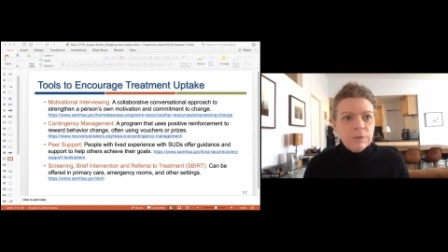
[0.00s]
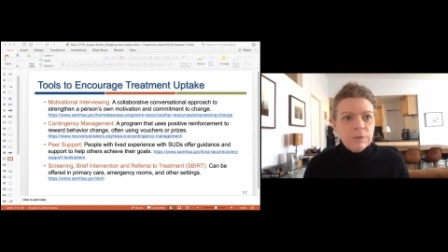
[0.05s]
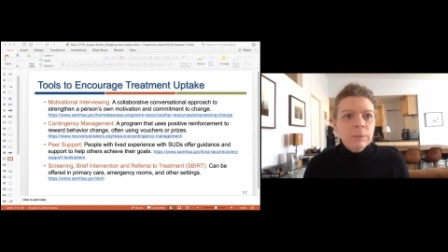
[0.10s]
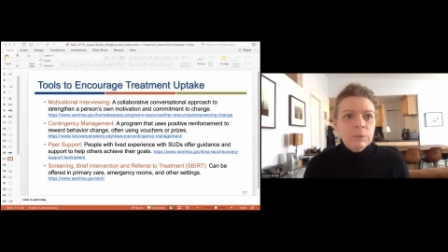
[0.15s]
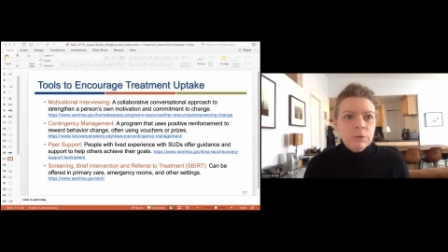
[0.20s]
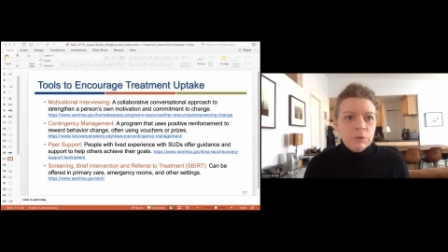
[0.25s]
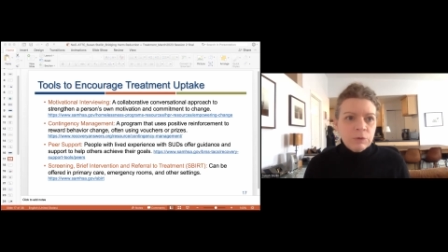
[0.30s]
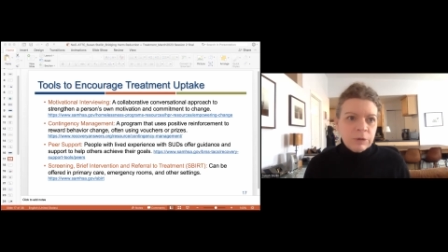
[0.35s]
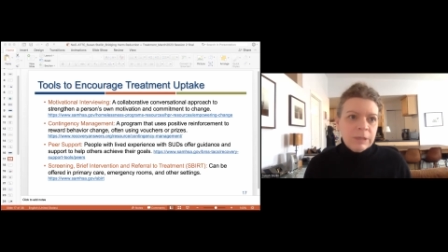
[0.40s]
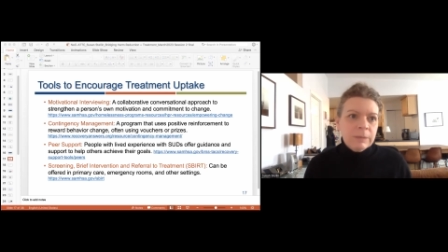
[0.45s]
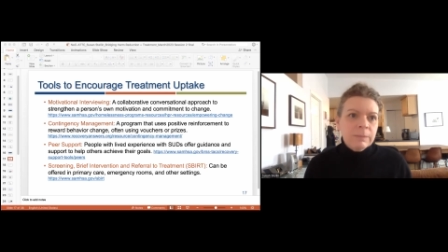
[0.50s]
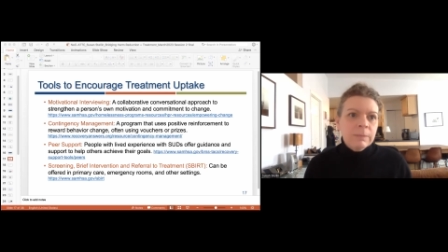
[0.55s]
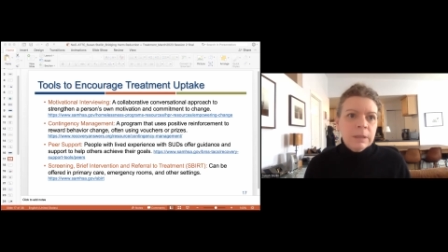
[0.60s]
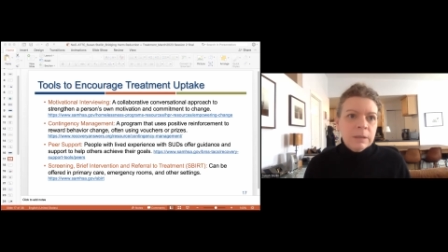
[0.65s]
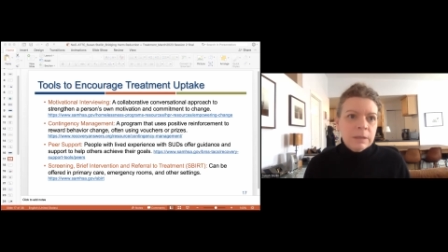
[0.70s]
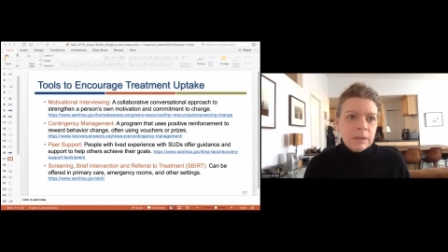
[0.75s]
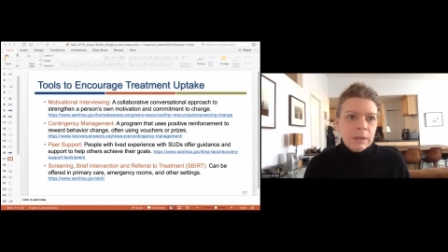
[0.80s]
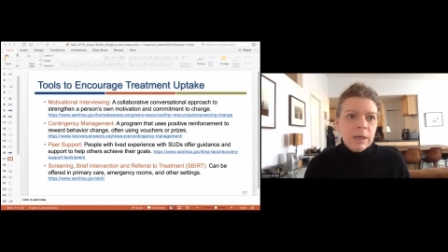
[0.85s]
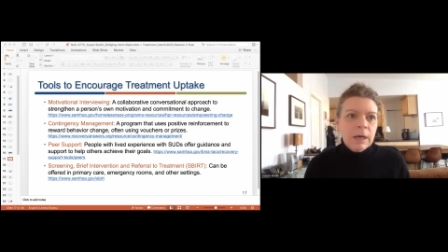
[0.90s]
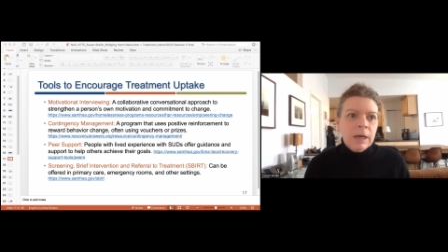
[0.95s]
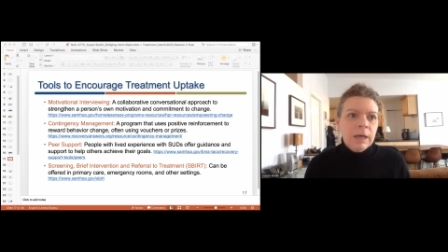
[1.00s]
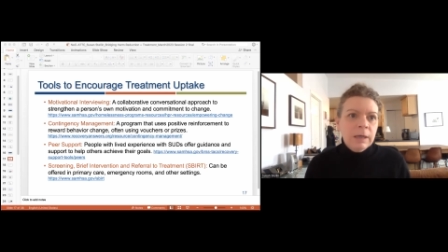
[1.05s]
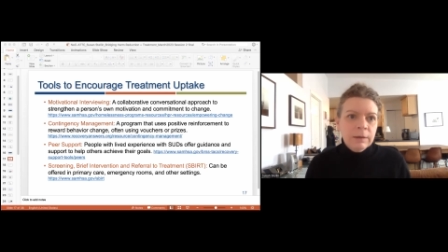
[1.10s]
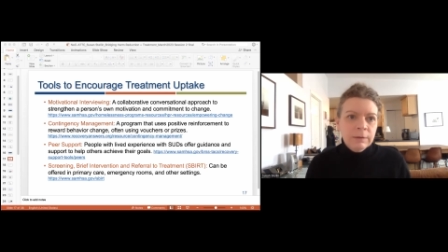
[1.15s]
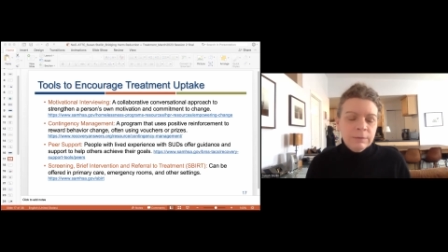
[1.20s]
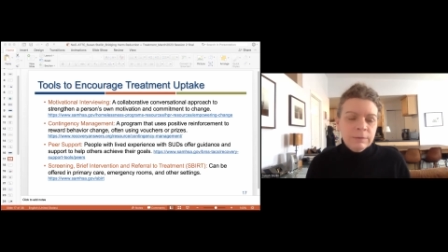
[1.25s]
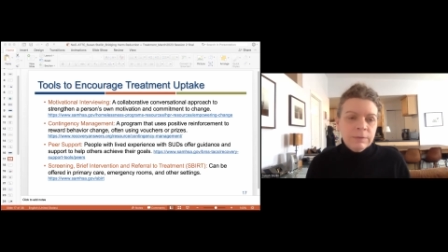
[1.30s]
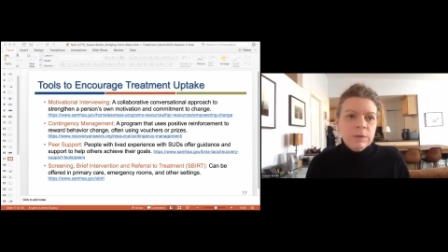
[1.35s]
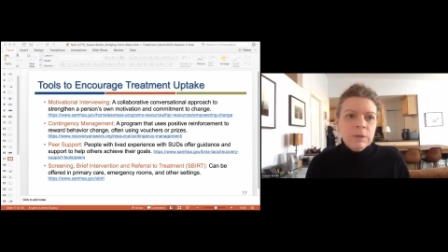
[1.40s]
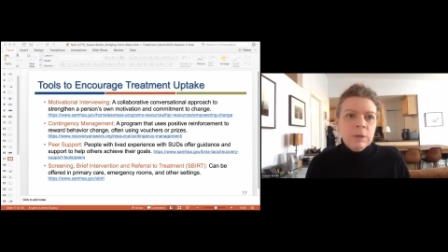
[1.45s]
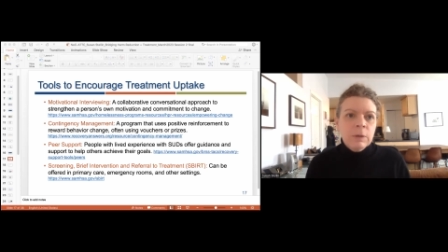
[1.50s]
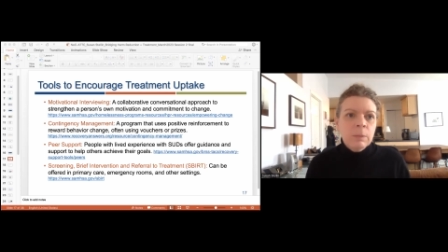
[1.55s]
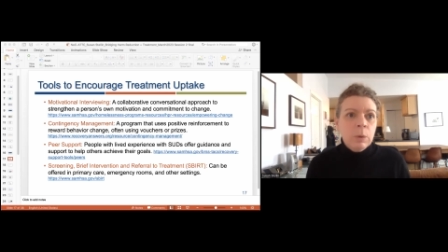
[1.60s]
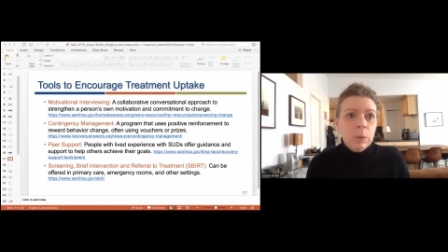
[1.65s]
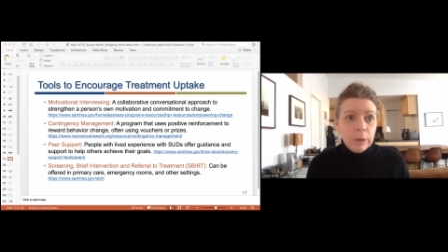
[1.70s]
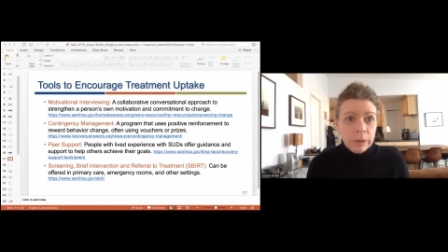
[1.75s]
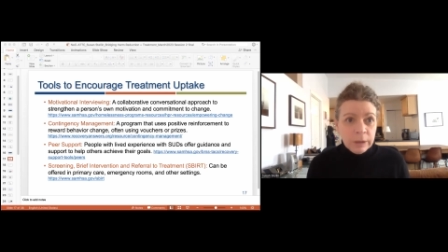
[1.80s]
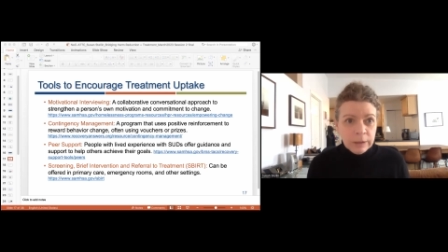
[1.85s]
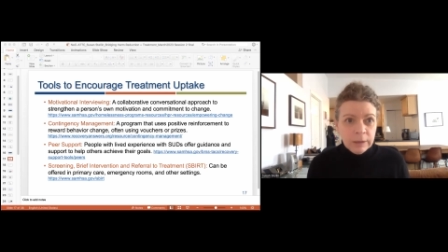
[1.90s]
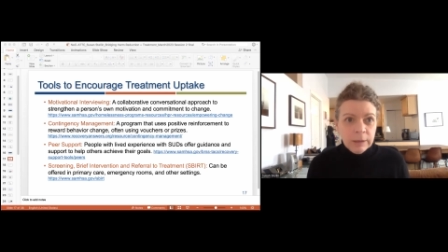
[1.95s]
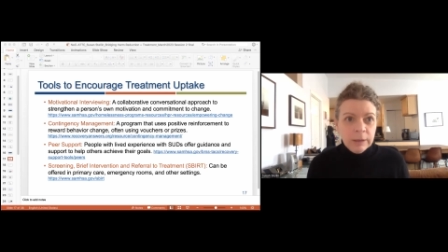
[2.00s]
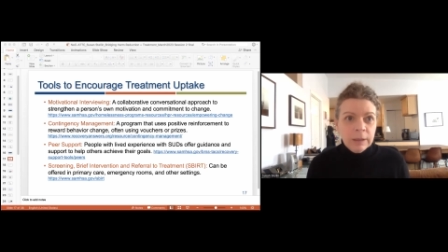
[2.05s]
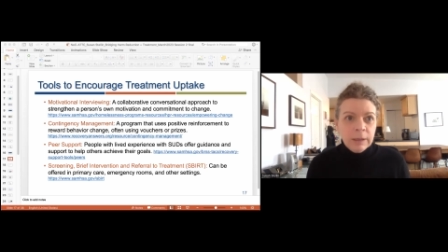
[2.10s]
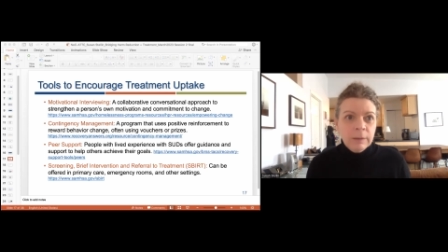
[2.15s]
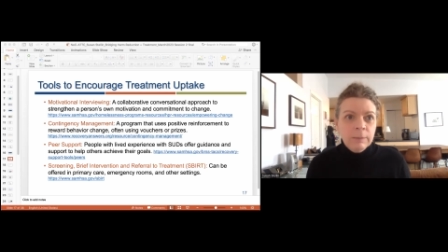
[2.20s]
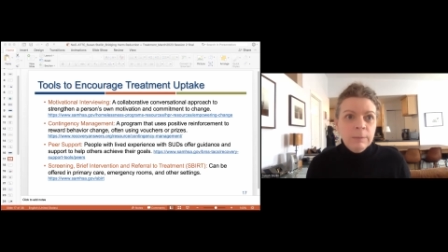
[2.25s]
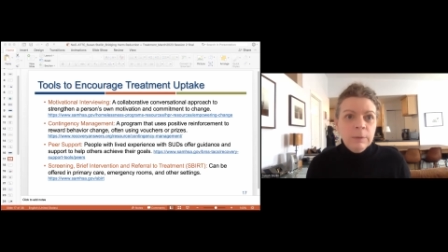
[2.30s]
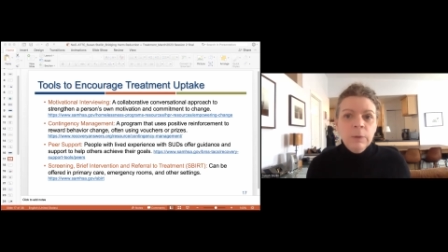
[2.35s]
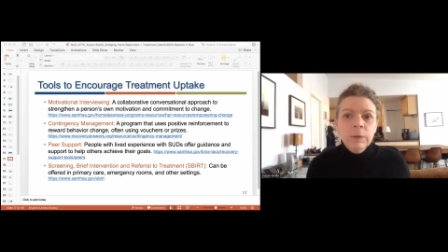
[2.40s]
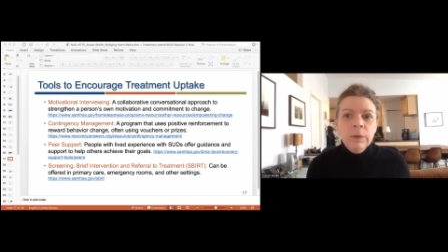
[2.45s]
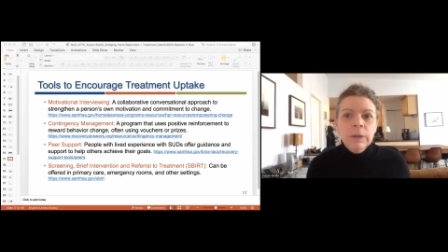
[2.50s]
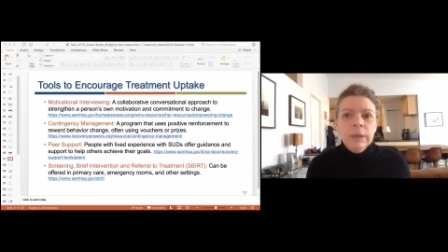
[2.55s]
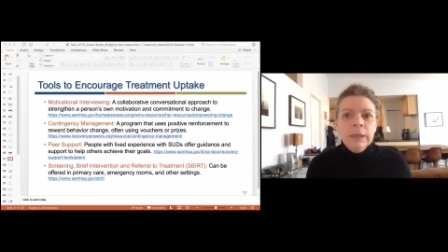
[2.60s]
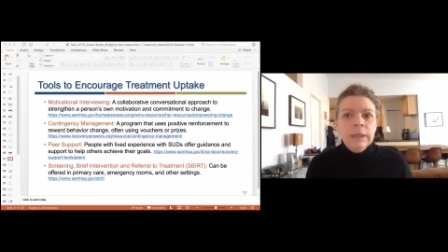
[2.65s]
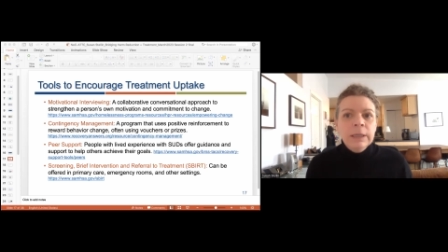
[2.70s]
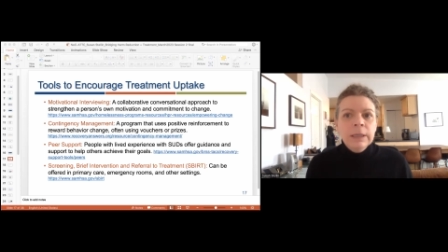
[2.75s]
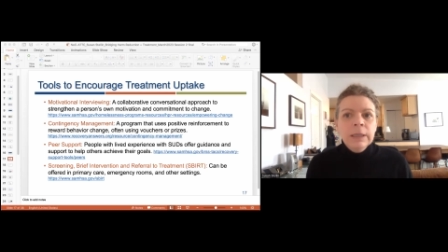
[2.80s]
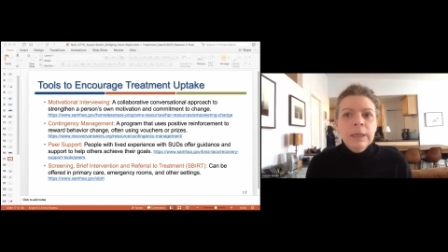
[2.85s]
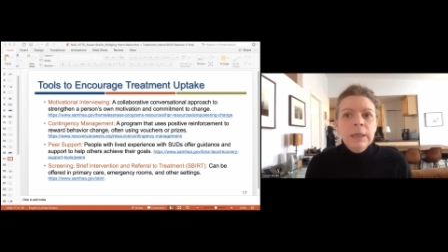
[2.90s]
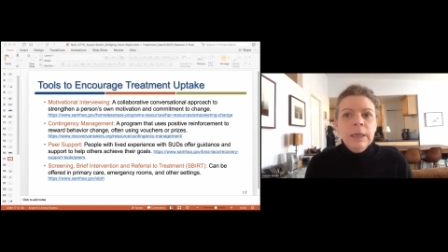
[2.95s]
from treatment to kind of support in the community,